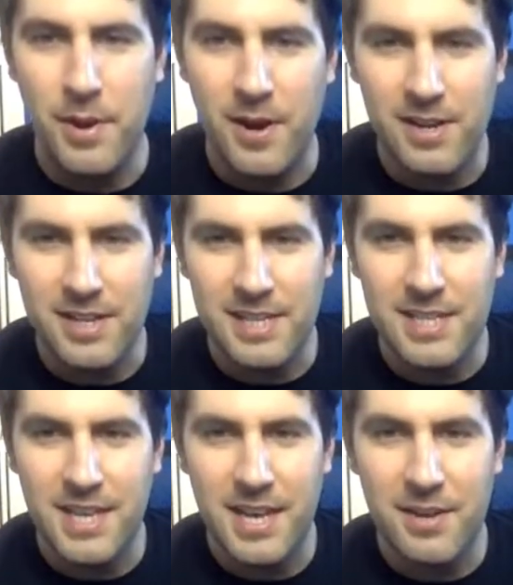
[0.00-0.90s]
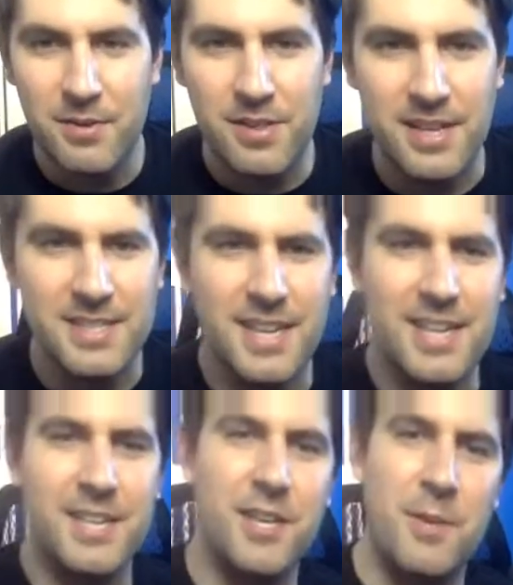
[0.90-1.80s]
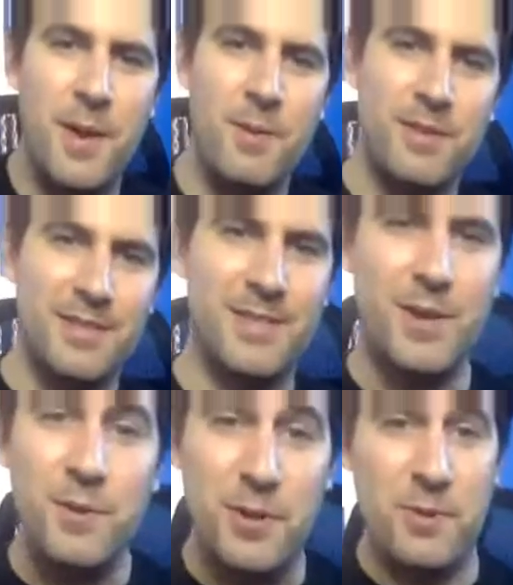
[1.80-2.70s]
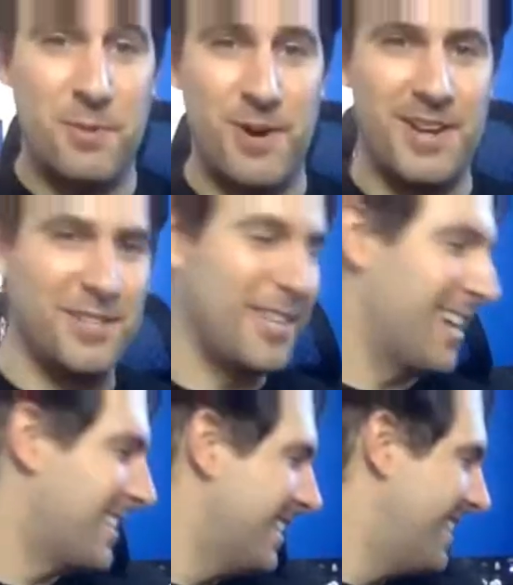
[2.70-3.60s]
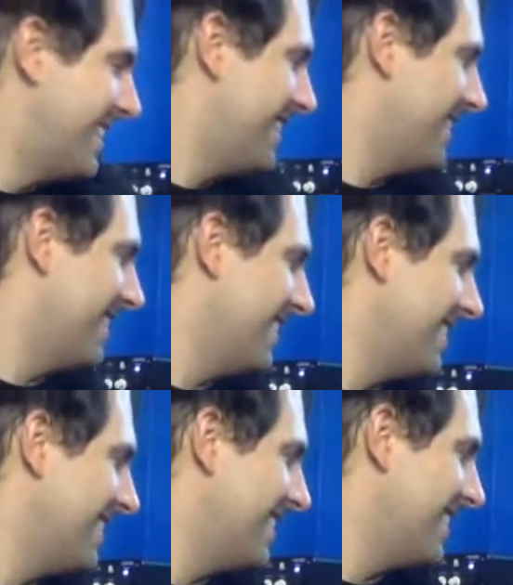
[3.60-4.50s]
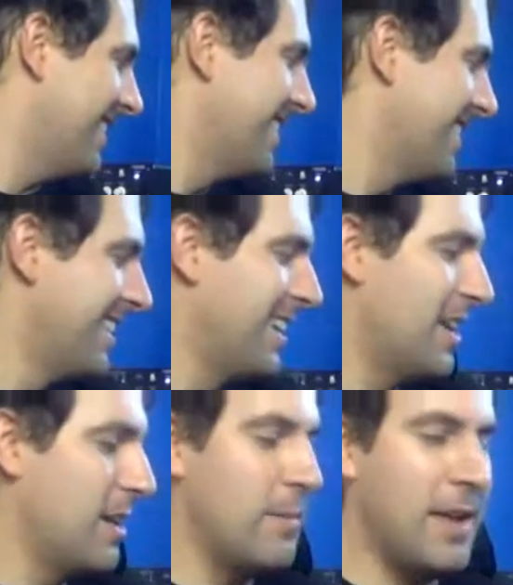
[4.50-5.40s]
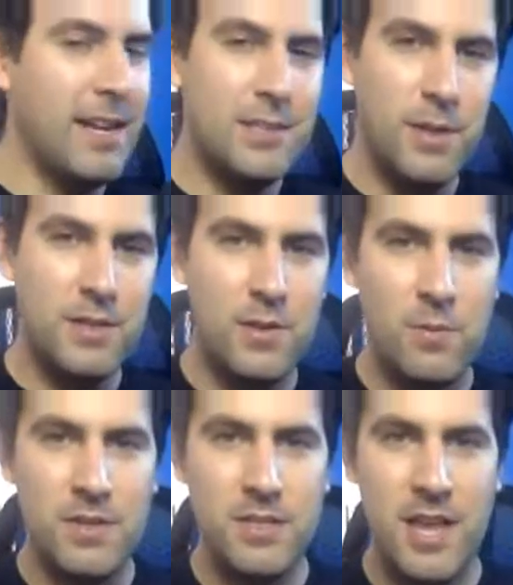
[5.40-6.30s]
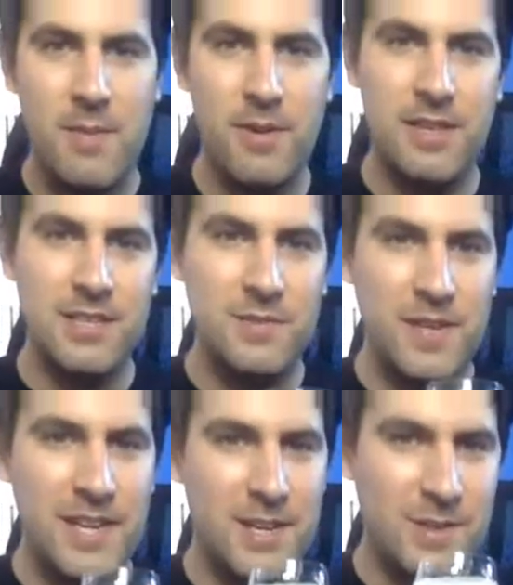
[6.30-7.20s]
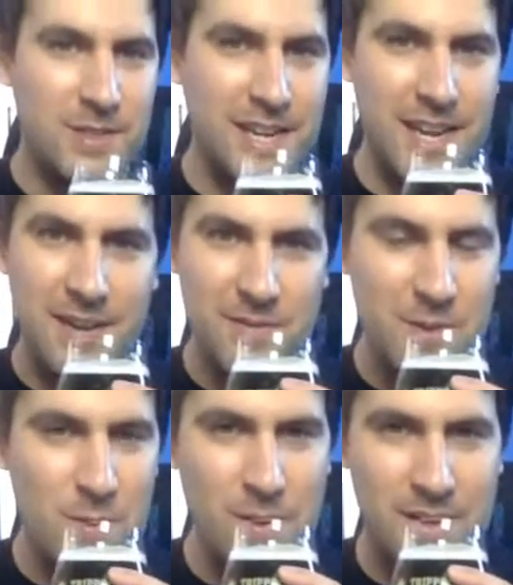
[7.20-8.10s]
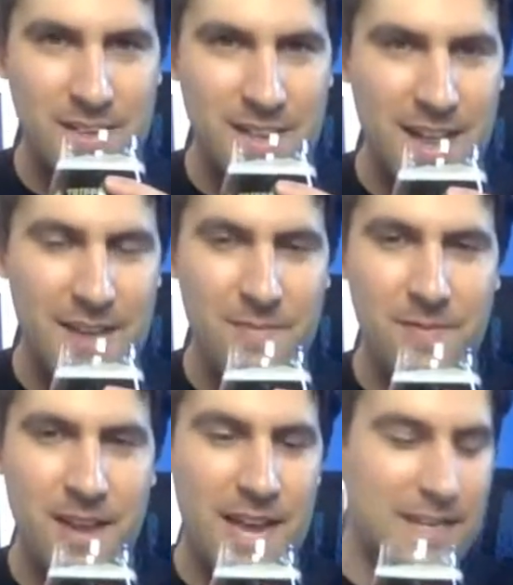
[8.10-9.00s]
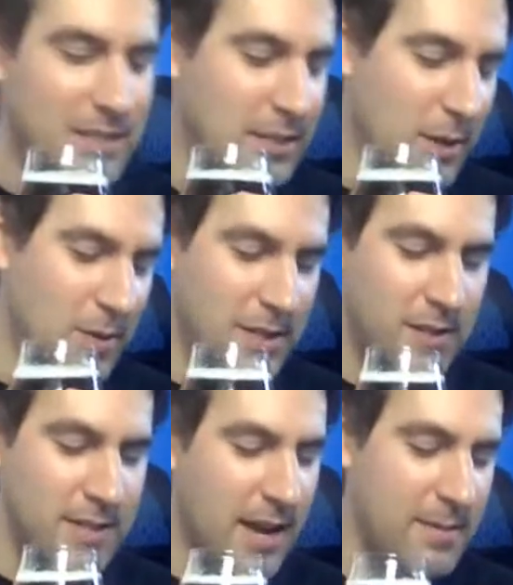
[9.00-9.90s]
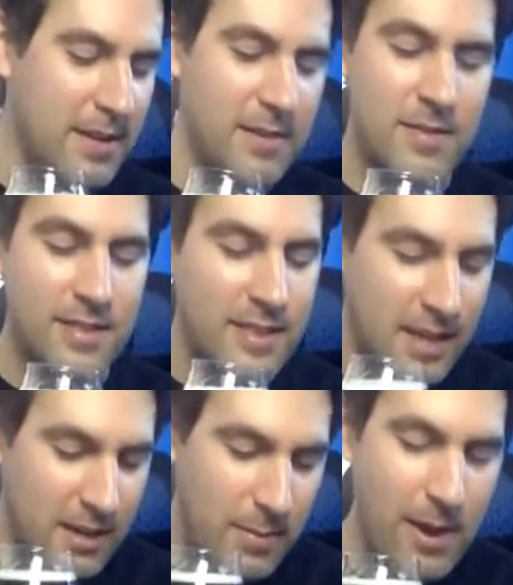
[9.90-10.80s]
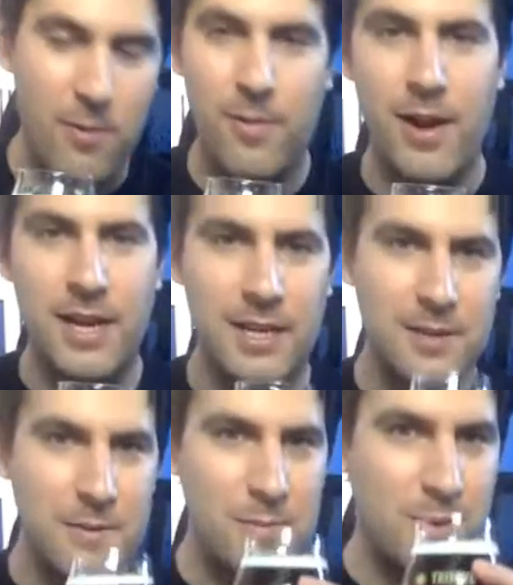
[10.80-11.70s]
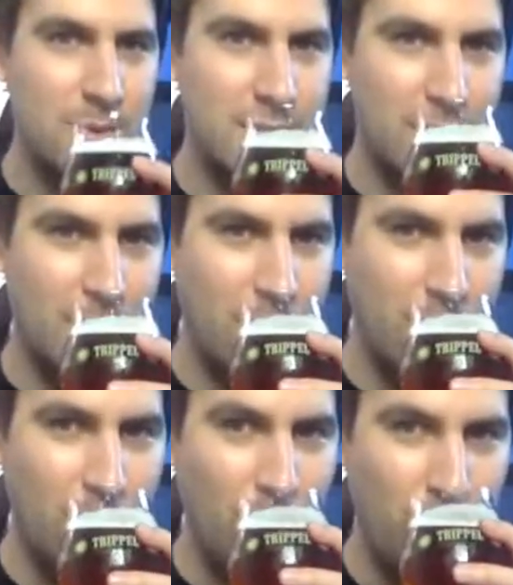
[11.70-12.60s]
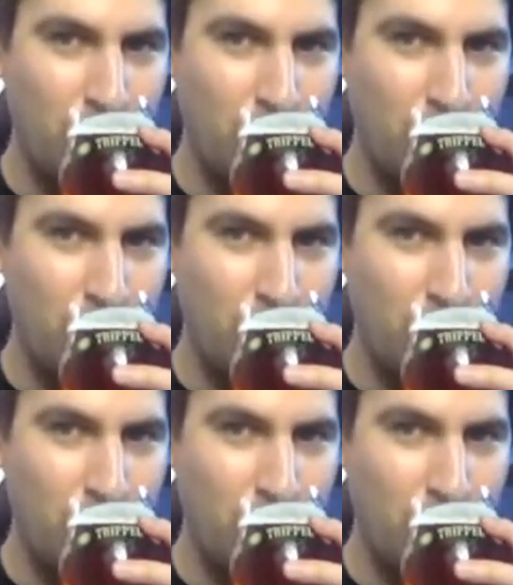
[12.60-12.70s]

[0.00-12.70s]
Apparently, Diego thinks I need to come out with a solo project. Man, I spend so much time on these videos that I've had so little time to even think about writing new music.